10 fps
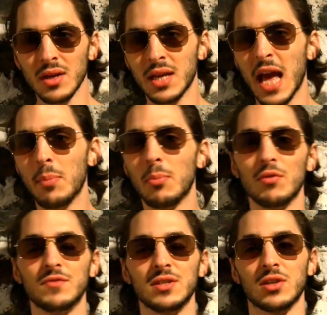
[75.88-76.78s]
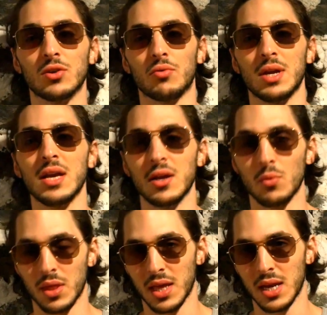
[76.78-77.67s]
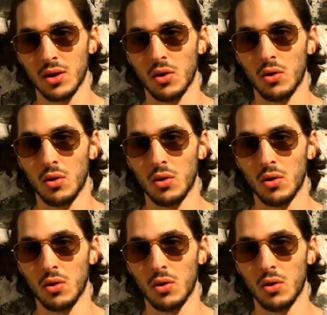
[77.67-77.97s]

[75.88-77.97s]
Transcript: capable of disagreeing with it